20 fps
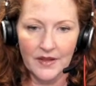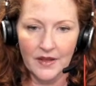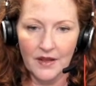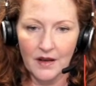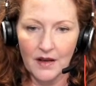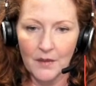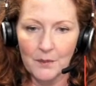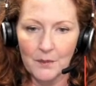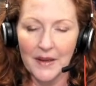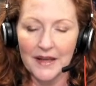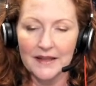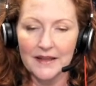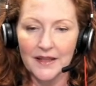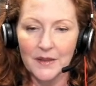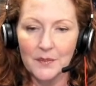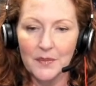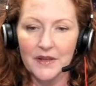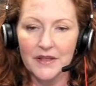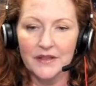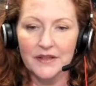My
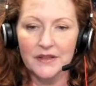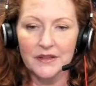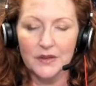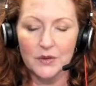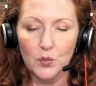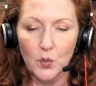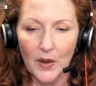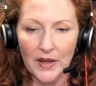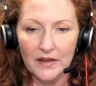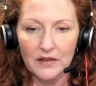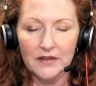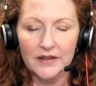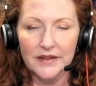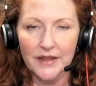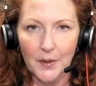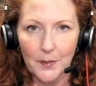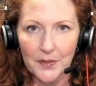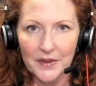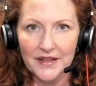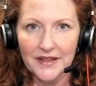lip swelled
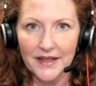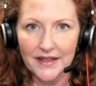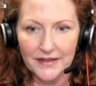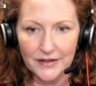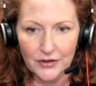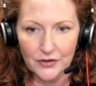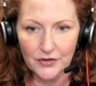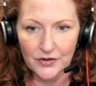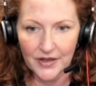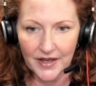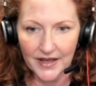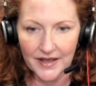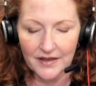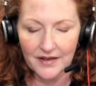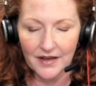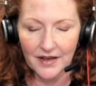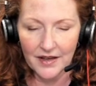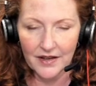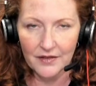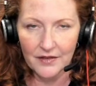up yesterday,
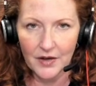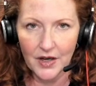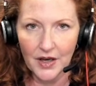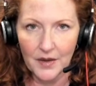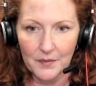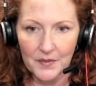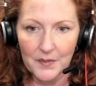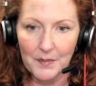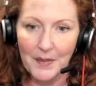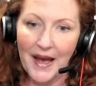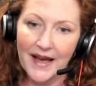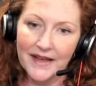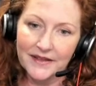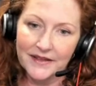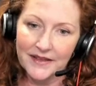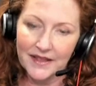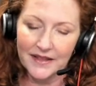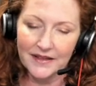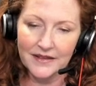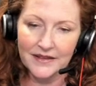the
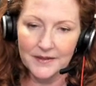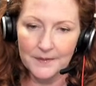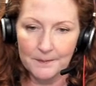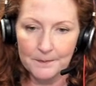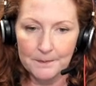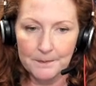past tense.